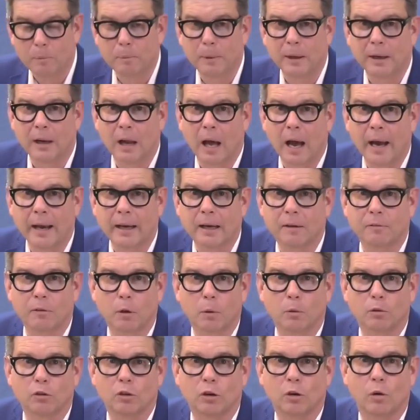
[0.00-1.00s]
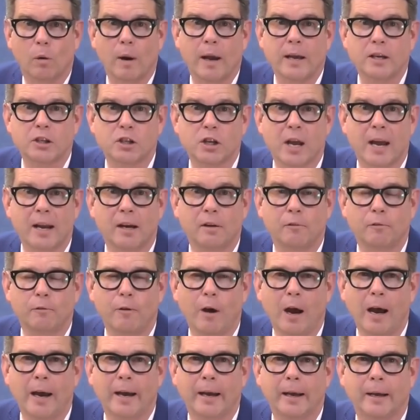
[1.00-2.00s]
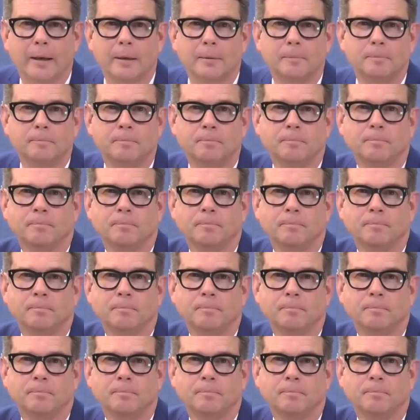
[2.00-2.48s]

would be like if there was a crash and a fire.